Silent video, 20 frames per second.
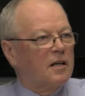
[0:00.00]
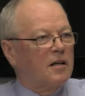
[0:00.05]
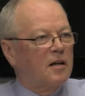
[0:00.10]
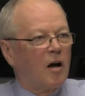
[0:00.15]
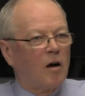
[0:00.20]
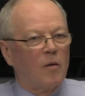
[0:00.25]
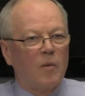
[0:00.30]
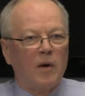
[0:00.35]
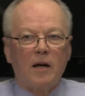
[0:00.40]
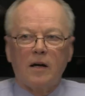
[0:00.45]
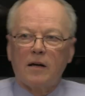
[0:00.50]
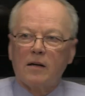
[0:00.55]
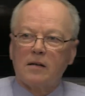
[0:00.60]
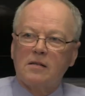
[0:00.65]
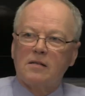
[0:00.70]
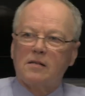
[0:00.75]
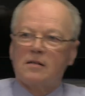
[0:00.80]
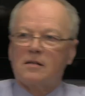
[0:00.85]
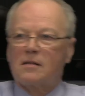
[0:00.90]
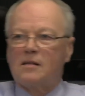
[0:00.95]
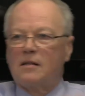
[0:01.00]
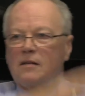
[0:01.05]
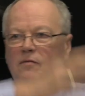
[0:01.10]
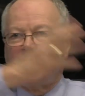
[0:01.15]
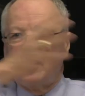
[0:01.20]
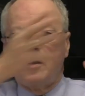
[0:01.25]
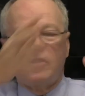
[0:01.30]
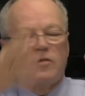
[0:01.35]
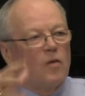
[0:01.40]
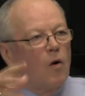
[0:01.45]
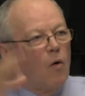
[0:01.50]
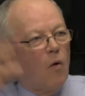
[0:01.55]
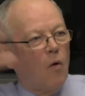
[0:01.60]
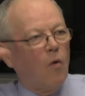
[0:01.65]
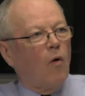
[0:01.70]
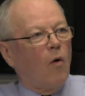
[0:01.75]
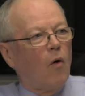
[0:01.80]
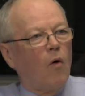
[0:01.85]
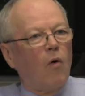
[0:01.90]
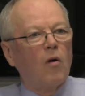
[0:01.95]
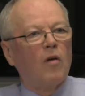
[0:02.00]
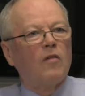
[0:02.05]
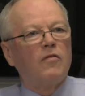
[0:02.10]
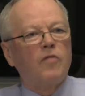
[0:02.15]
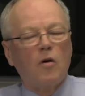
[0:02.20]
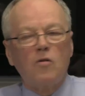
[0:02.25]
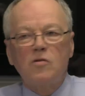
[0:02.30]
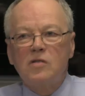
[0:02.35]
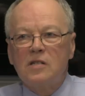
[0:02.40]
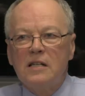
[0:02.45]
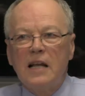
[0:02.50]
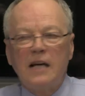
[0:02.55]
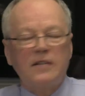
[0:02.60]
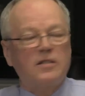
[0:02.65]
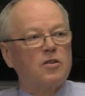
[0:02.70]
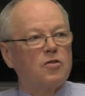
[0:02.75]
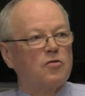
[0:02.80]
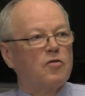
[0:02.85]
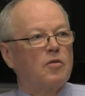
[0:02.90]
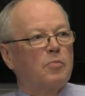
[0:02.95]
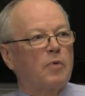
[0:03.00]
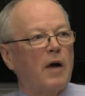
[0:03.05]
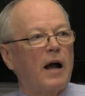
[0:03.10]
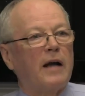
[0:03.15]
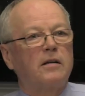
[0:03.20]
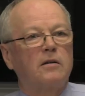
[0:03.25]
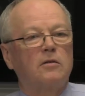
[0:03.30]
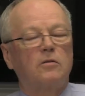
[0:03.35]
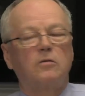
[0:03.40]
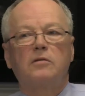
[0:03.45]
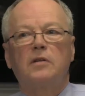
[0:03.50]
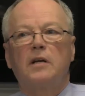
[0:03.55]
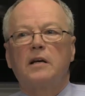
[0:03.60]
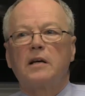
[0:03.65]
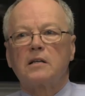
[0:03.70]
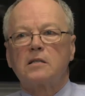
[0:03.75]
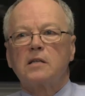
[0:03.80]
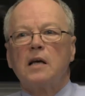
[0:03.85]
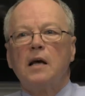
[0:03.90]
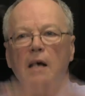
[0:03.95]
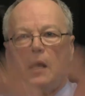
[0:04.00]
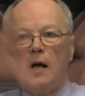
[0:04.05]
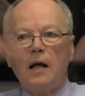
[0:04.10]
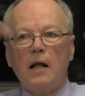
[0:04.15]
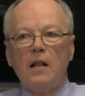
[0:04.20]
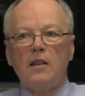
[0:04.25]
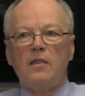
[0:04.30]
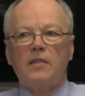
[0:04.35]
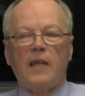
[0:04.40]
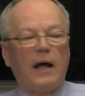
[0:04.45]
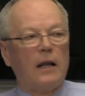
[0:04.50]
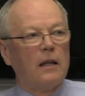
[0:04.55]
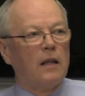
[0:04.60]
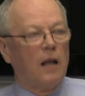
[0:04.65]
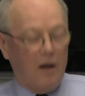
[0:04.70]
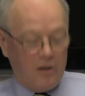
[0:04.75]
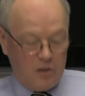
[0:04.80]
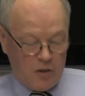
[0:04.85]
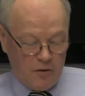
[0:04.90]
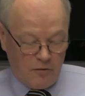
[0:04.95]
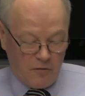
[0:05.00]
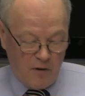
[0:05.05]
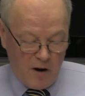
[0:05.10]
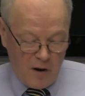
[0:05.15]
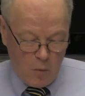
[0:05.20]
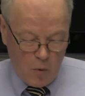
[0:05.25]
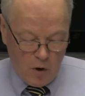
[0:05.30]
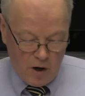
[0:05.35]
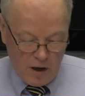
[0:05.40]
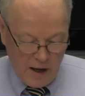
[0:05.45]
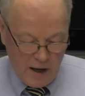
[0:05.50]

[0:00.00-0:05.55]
economics, all of those necessary practical things, that larger framework